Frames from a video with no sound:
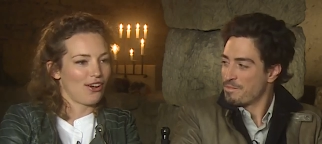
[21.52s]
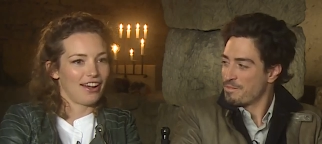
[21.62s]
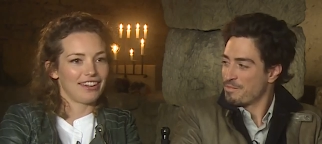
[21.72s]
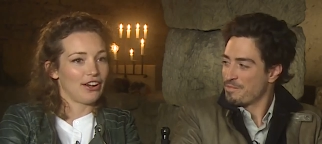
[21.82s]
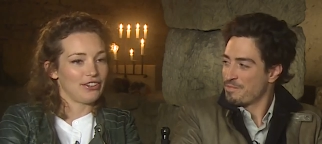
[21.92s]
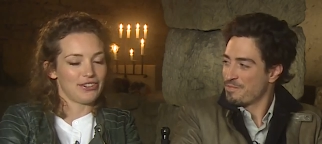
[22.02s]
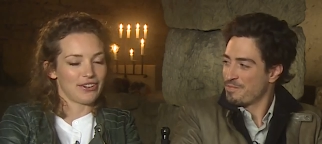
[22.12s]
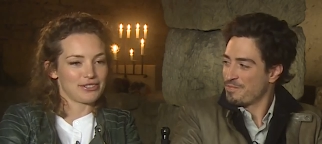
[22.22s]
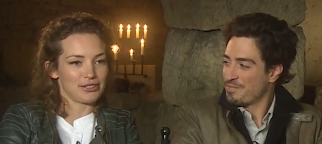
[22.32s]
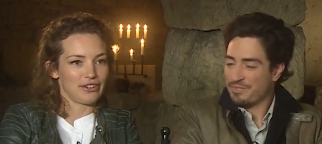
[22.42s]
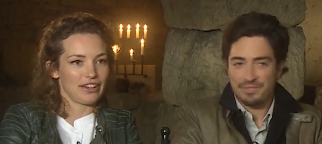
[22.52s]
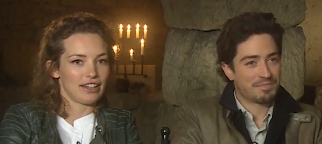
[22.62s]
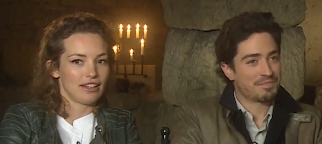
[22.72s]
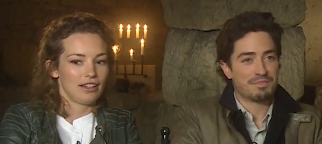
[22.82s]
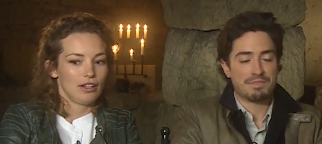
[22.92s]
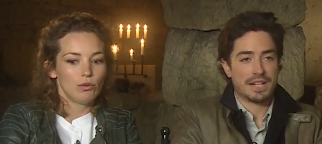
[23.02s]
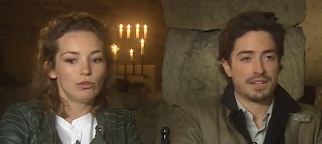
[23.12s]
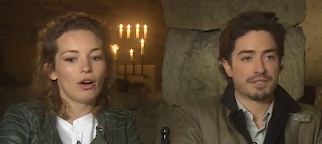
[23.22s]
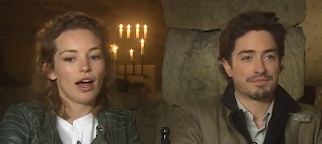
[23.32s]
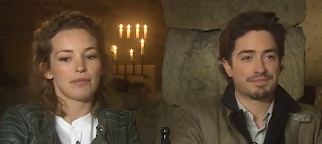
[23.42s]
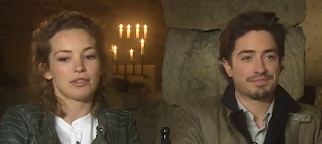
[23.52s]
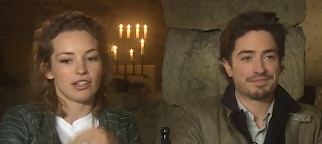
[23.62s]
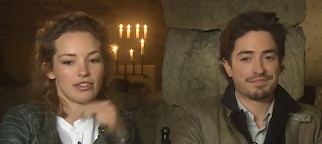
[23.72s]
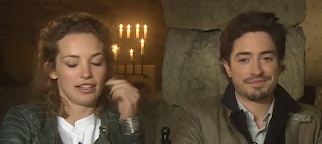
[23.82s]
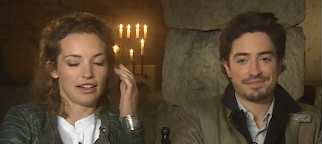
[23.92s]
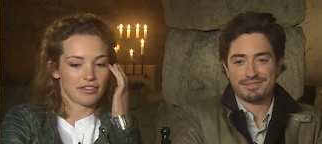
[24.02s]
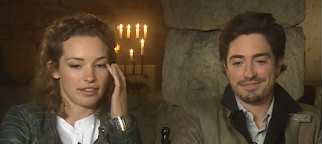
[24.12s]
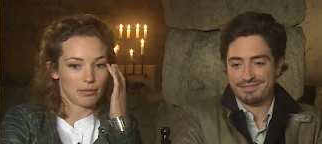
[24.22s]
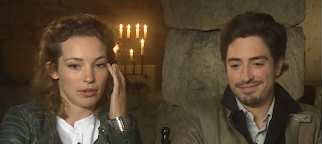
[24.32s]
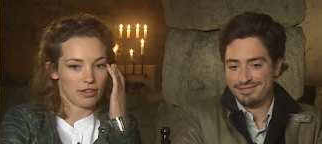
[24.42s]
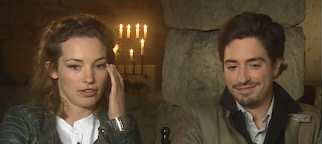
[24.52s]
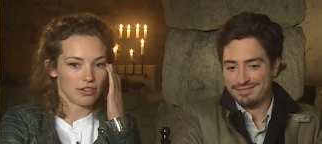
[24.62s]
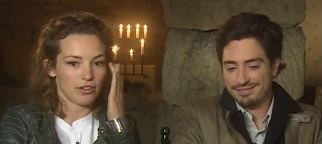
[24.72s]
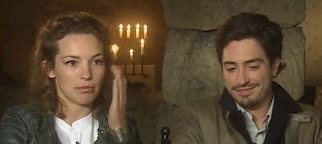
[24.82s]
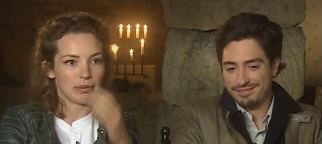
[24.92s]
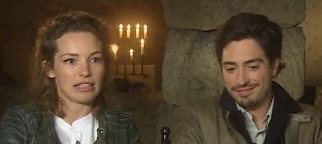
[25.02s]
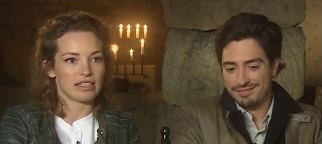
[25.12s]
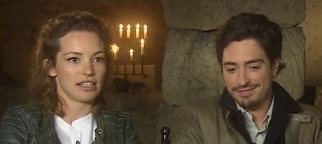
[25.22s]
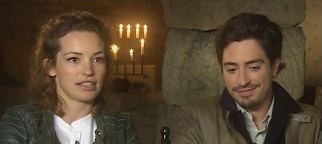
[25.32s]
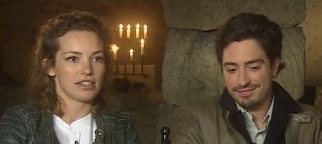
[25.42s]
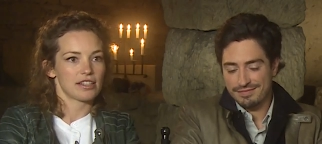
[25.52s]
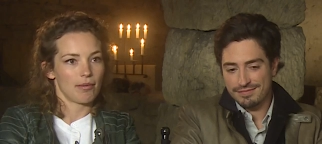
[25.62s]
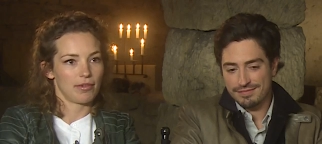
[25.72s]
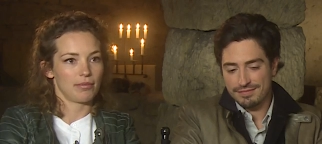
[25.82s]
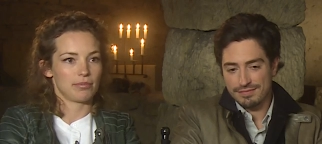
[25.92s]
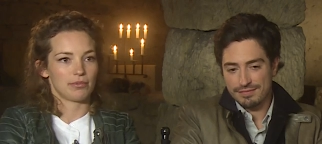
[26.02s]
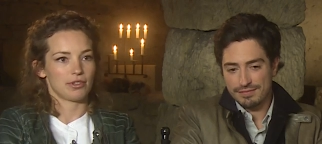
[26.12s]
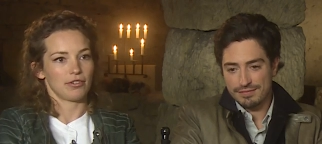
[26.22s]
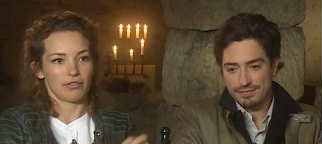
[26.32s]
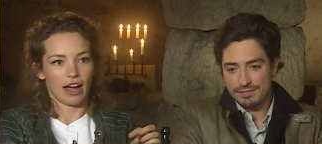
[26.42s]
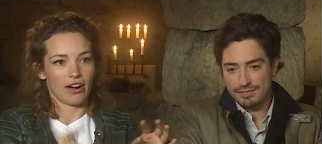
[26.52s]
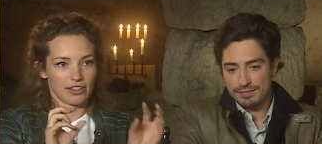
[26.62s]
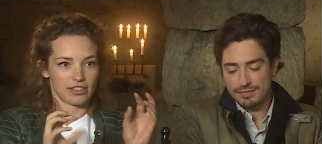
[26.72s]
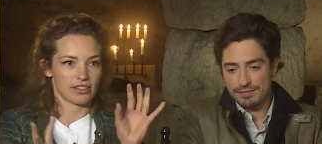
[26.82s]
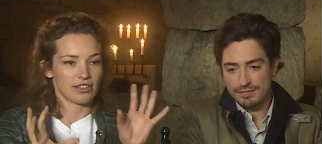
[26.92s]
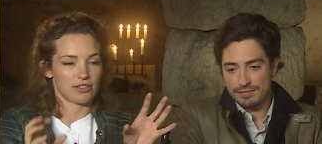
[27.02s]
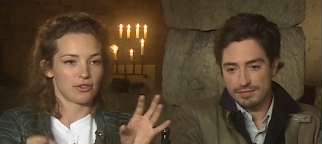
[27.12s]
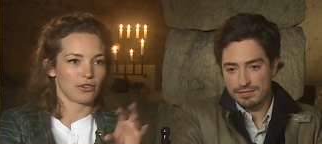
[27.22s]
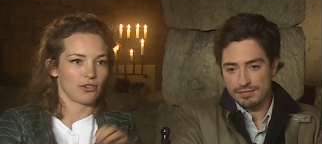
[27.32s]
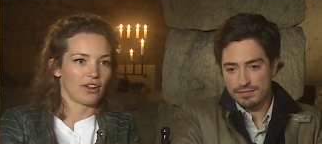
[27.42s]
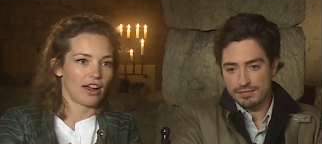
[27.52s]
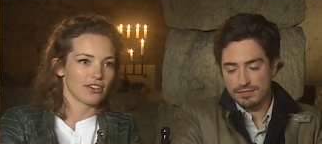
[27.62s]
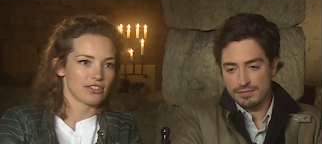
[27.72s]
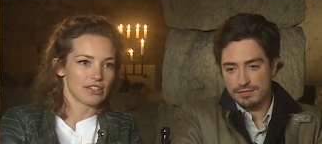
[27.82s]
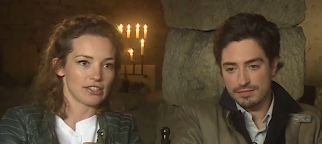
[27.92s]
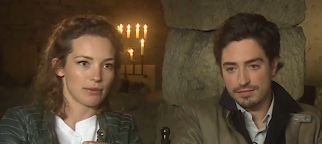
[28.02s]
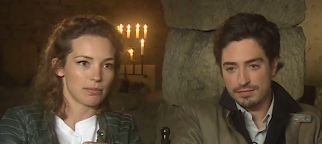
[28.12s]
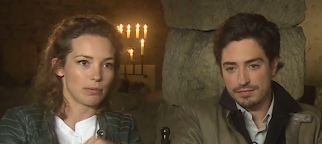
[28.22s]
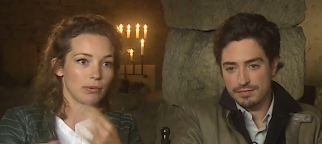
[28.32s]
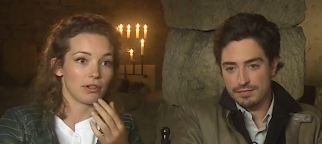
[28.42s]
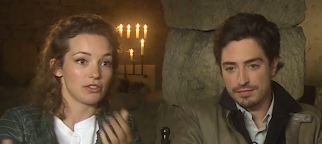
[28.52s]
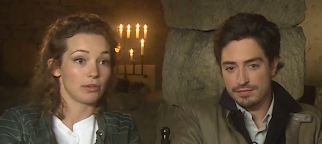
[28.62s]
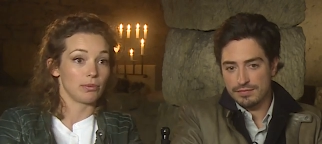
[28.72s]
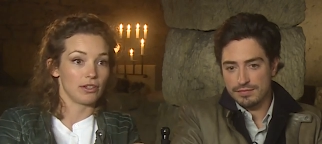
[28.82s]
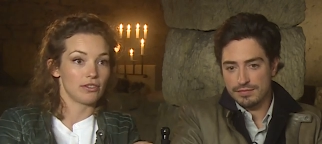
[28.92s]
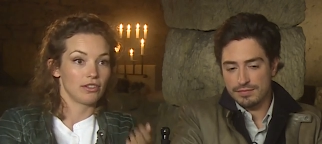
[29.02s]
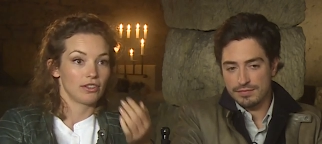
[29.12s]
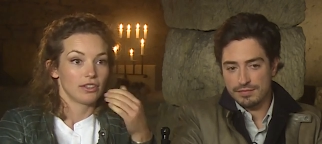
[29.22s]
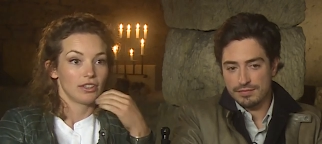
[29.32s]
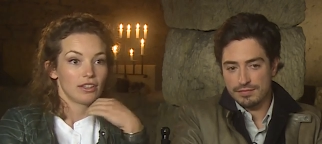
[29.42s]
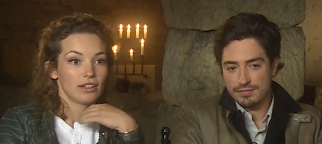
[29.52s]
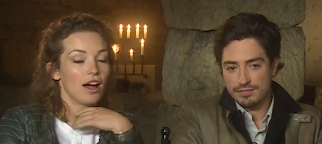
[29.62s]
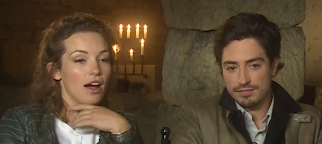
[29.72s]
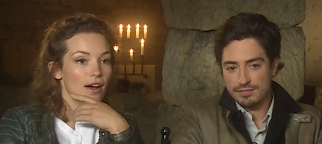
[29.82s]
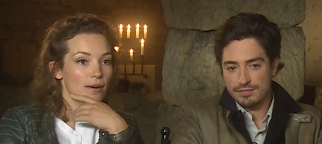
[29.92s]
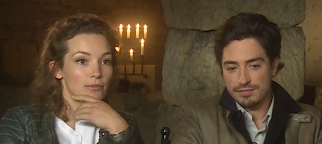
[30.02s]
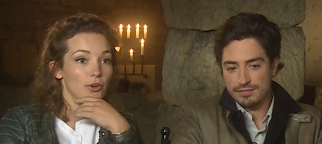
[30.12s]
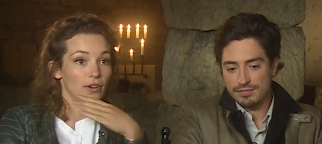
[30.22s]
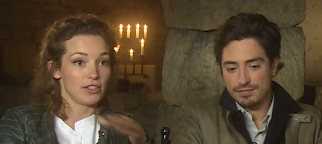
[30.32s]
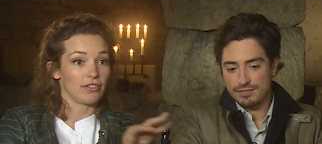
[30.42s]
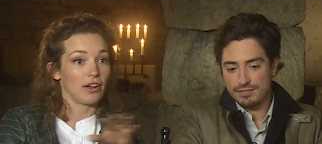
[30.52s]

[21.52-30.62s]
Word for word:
Speaker 1: I, I knew absolutely not absolutely nothing, but you know the basics and some of the sort of characters, historical characters that people attribute um, knowledge of